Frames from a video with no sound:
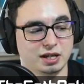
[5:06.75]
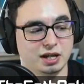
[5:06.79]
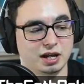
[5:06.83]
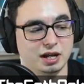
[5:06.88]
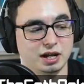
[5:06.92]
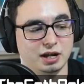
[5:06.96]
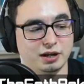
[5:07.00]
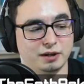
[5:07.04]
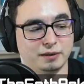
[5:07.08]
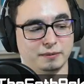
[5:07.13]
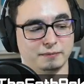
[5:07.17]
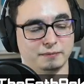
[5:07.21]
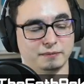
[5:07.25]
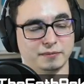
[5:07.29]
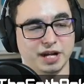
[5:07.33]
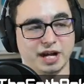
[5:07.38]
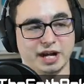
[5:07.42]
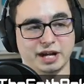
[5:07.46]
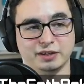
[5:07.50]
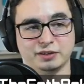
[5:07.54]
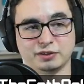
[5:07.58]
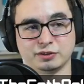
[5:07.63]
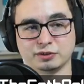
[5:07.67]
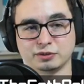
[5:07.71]
So I
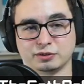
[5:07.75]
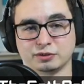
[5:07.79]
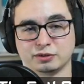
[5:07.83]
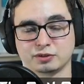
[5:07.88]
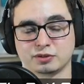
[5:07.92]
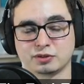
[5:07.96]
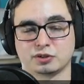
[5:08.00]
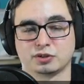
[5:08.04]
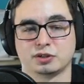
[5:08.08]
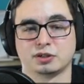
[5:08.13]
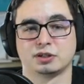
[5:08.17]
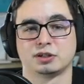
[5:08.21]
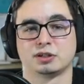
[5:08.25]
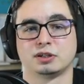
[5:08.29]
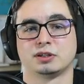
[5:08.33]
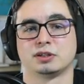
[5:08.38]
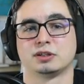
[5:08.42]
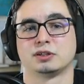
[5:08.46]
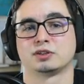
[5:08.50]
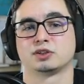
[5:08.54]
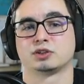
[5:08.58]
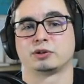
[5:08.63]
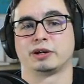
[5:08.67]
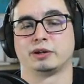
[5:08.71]
don't
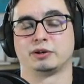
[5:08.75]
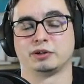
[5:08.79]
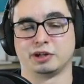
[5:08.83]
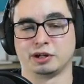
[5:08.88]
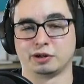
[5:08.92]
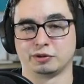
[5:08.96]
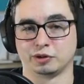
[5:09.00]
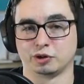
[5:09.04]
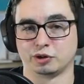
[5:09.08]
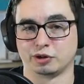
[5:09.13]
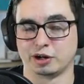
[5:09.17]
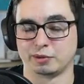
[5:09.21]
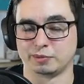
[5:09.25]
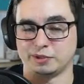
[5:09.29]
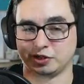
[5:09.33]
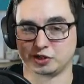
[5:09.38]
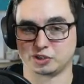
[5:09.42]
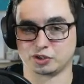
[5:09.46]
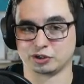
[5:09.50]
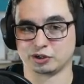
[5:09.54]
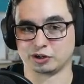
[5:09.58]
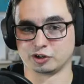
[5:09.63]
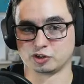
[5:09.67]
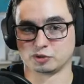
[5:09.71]
know how many
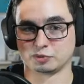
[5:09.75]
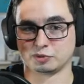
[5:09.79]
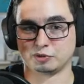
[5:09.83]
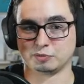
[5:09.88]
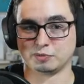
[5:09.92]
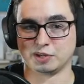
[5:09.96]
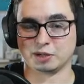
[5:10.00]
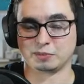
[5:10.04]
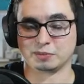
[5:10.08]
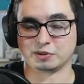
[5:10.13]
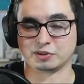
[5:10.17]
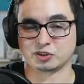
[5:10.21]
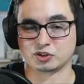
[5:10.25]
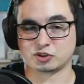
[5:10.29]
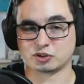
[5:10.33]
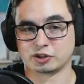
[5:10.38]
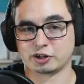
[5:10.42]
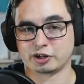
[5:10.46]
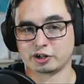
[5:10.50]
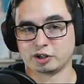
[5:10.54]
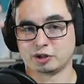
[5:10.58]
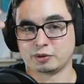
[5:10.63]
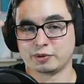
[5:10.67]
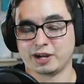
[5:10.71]
scenarios I'm going to make, but
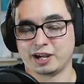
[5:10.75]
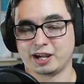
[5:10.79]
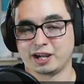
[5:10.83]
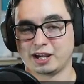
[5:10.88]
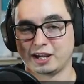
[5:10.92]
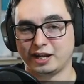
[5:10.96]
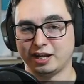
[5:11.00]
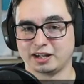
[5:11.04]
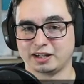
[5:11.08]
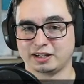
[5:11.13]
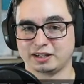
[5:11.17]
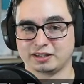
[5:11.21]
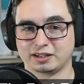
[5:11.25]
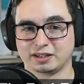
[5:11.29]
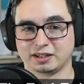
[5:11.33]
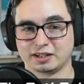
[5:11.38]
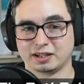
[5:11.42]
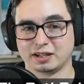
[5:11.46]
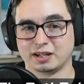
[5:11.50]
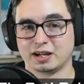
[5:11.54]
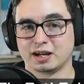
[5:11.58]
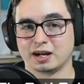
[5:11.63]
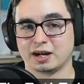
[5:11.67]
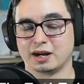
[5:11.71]
scenario A,
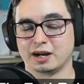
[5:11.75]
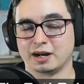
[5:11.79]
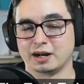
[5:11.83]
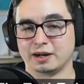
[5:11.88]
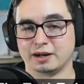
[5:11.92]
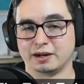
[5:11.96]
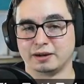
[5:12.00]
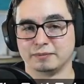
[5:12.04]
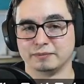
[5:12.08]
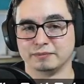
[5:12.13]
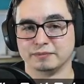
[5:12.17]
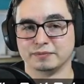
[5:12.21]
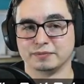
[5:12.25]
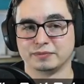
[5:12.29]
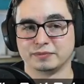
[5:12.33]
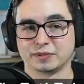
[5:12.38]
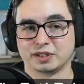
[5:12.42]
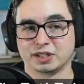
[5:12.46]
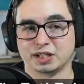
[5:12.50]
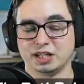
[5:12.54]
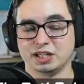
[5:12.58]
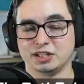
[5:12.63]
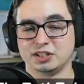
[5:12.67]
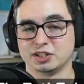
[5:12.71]

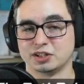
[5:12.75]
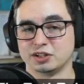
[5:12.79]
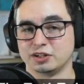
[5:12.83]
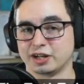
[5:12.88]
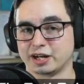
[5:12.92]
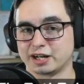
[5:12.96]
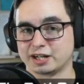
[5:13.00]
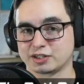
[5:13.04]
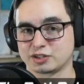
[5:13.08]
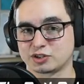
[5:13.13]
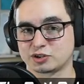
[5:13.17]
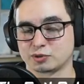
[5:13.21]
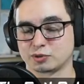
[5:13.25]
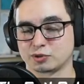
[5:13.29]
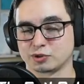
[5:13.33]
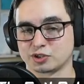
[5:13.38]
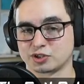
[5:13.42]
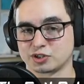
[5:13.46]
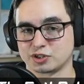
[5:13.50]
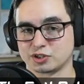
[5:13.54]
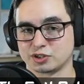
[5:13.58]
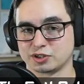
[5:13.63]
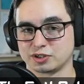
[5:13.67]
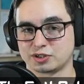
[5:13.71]
he did not
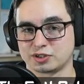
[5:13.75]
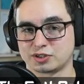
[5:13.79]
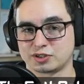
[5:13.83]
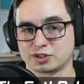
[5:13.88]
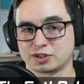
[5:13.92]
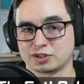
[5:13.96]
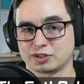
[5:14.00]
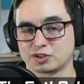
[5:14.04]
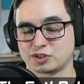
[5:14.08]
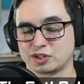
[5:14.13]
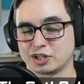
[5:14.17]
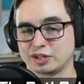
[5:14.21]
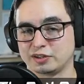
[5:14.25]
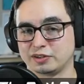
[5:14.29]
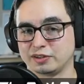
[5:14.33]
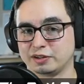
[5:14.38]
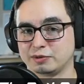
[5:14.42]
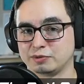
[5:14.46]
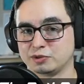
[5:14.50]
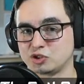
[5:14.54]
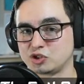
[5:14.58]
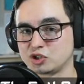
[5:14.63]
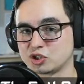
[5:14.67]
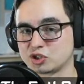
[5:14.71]
source it, said that it
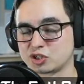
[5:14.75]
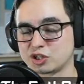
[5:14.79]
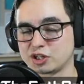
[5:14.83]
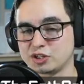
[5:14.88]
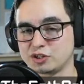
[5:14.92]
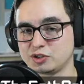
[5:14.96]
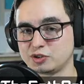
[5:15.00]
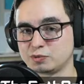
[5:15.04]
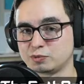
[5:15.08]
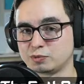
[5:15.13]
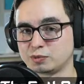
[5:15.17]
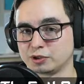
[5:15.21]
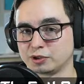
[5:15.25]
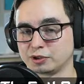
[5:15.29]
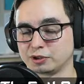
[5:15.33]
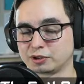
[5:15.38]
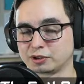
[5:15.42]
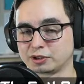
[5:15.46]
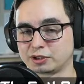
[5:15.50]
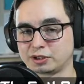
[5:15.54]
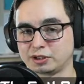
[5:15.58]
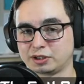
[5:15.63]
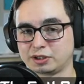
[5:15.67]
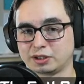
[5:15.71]
was just his
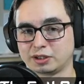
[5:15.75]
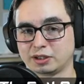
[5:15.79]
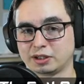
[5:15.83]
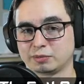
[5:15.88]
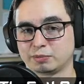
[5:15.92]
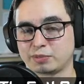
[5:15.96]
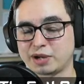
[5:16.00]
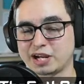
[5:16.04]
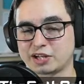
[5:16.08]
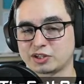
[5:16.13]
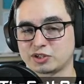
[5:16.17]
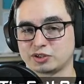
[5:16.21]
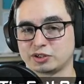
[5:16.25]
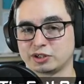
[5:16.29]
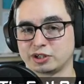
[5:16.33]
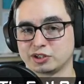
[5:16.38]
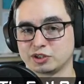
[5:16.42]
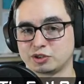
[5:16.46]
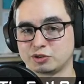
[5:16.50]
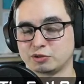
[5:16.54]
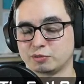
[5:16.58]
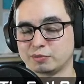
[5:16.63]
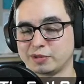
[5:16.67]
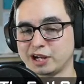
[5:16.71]
work, pass it on
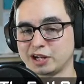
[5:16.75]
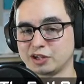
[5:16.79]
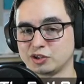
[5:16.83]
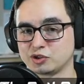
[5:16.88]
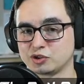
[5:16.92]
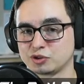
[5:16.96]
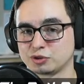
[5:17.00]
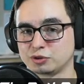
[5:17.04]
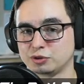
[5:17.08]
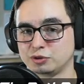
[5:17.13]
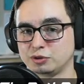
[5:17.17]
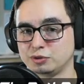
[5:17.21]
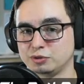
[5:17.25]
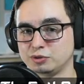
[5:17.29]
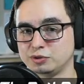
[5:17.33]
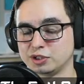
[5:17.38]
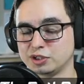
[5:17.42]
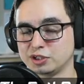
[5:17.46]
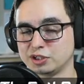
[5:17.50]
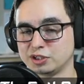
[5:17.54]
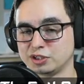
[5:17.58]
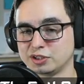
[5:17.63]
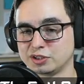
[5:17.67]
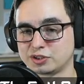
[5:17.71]
to a manager who
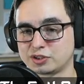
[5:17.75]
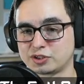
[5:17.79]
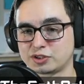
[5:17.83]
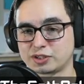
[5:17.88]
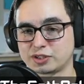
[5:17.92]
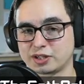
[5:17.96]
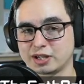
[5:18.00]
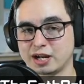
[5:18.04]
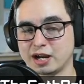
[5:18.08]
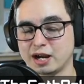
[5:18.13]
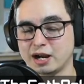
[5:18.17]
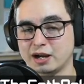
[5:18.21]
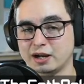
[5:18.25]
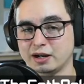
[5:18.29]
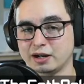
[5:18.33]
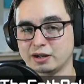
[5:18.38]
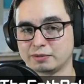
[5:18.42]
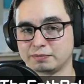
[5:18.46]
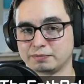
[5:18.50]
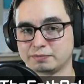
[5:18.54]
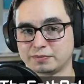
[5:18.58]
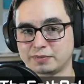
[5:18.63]
didn't have